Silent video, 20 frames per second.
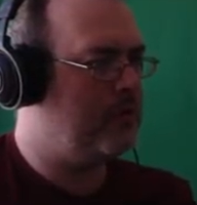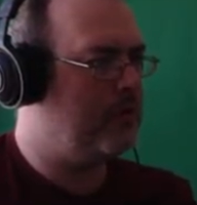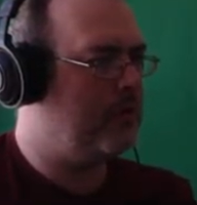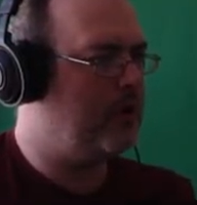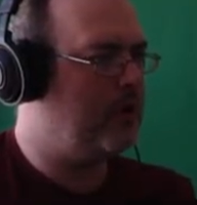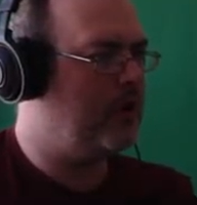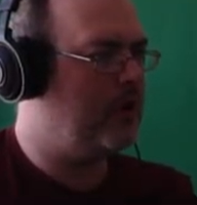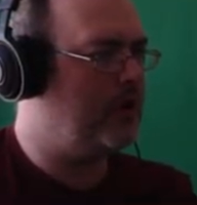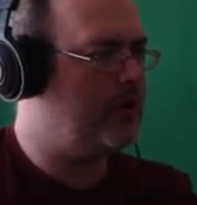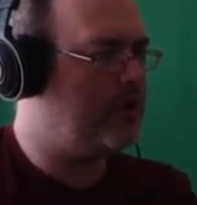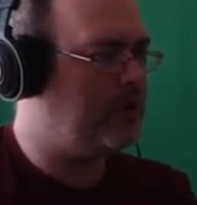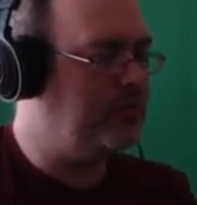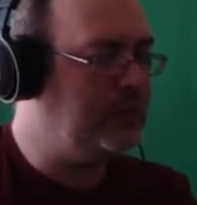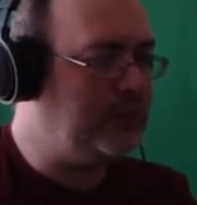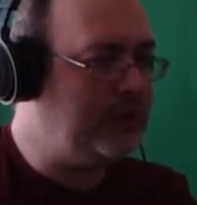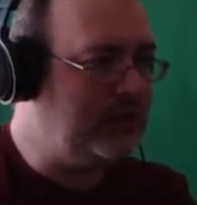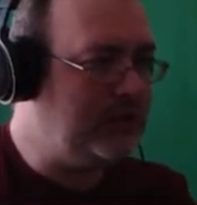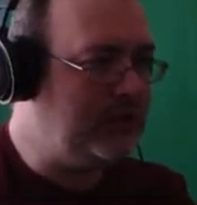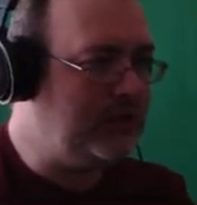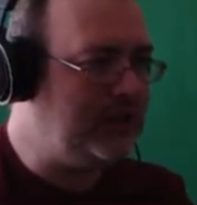Oh, come
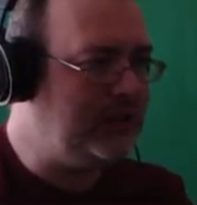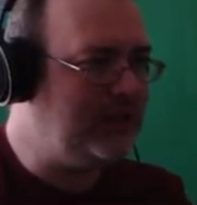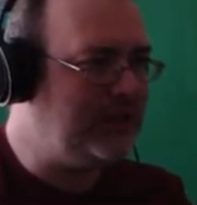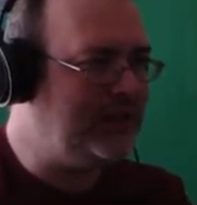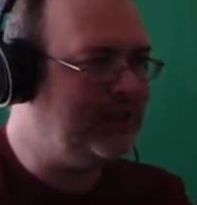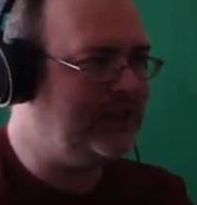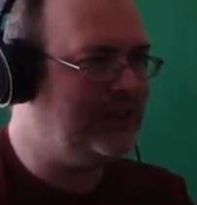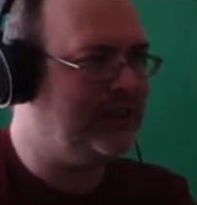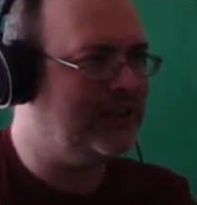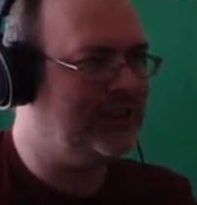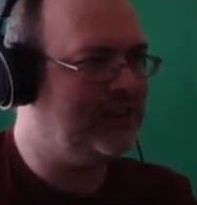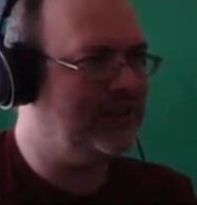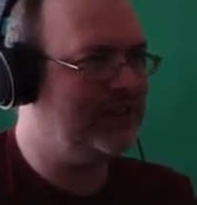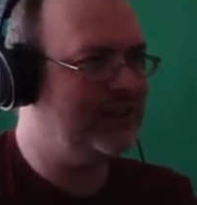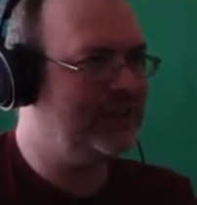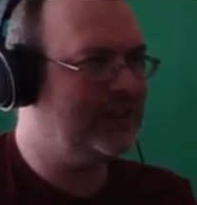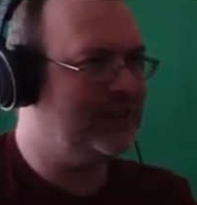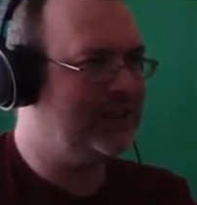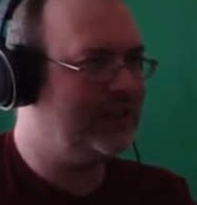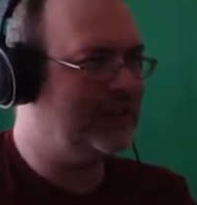
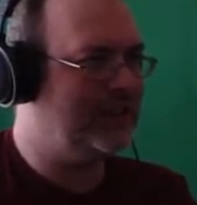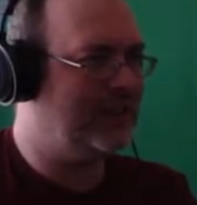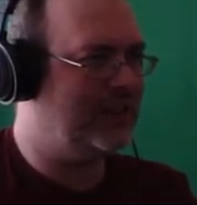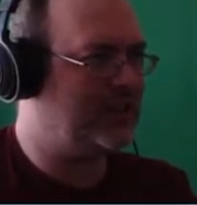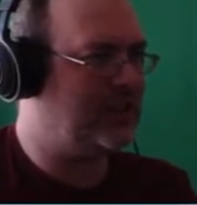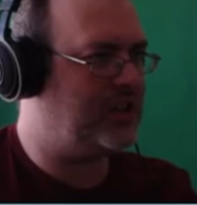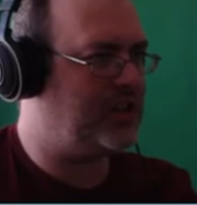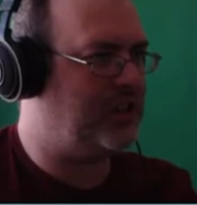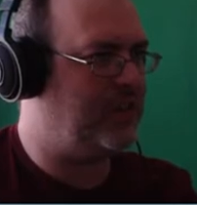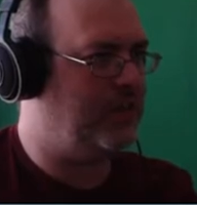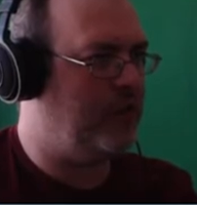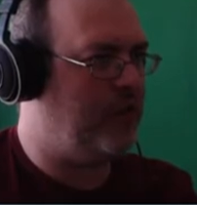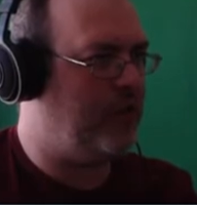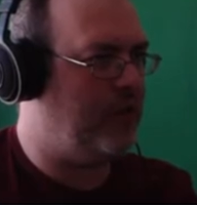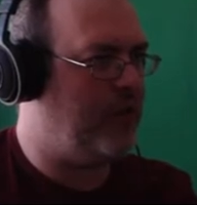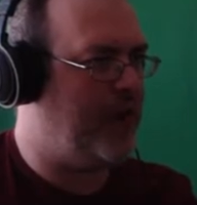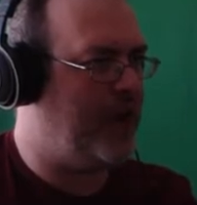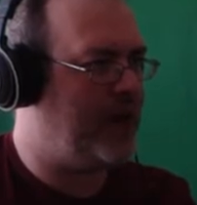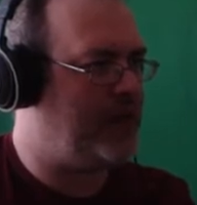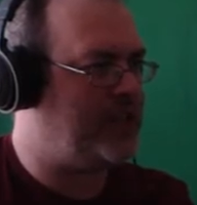on! This is
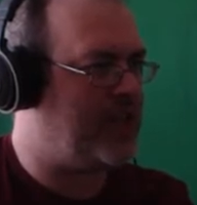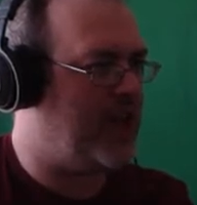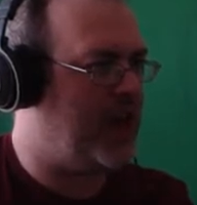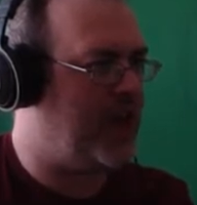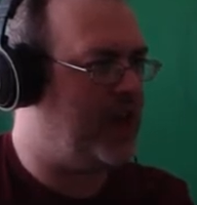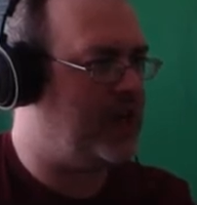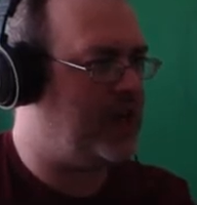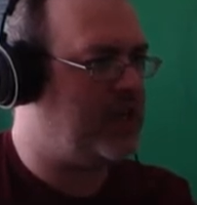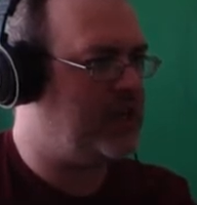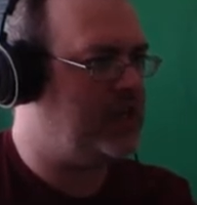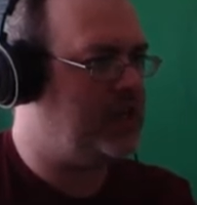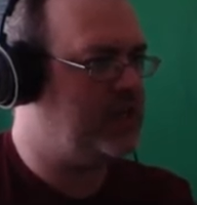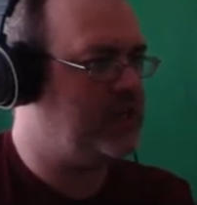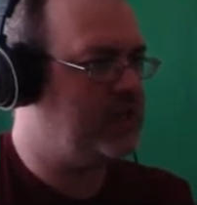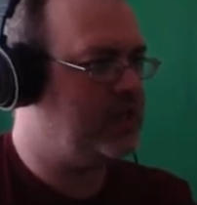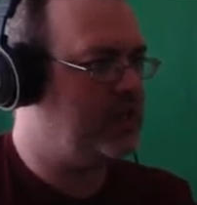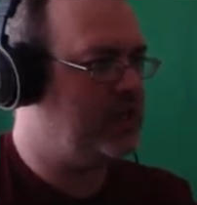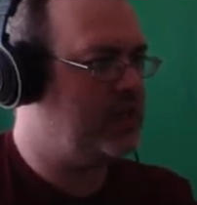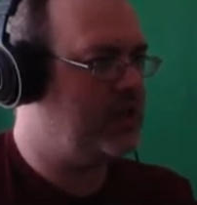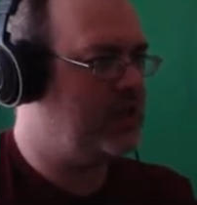infuriating!
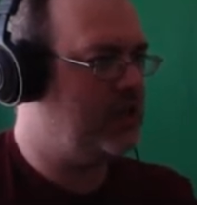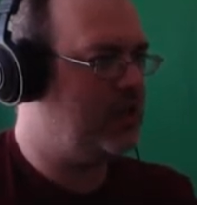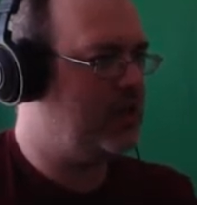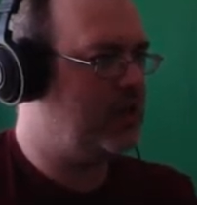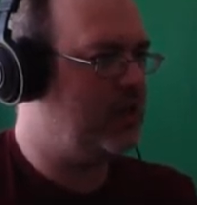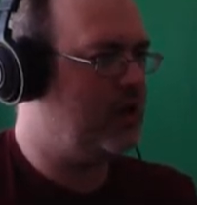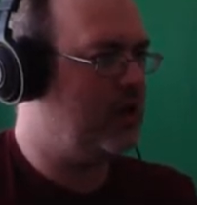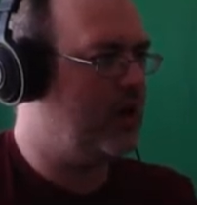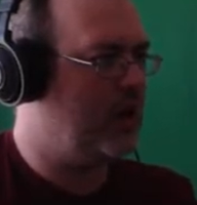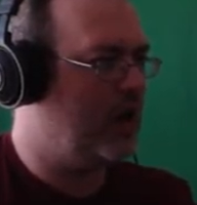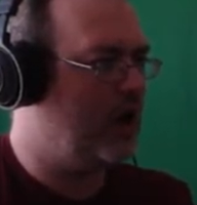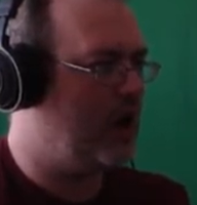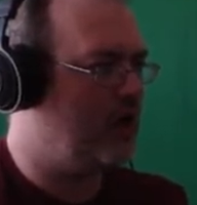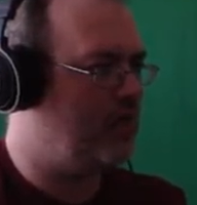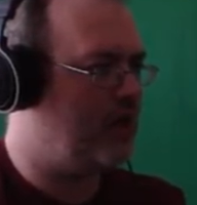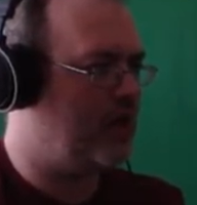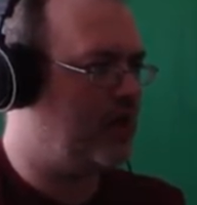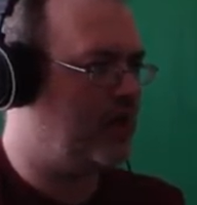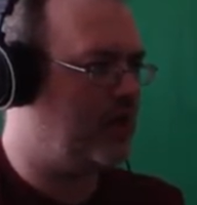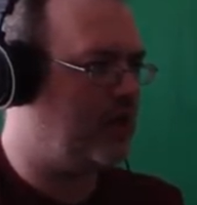
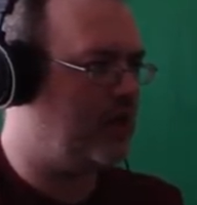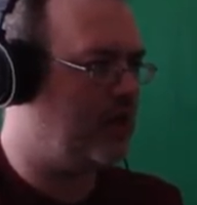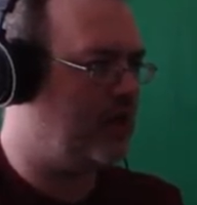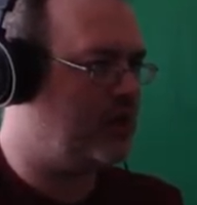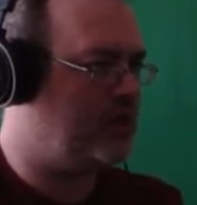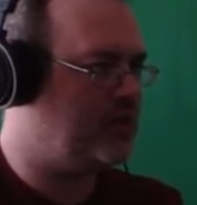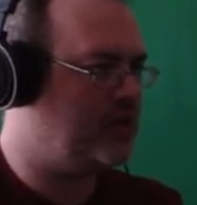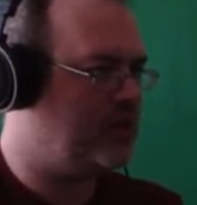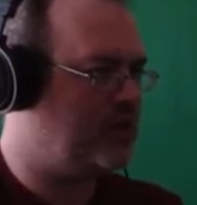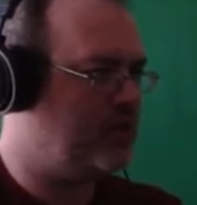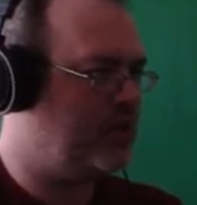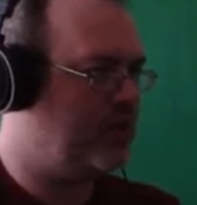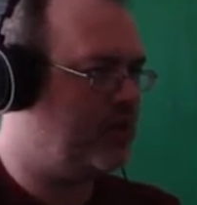Oh my god.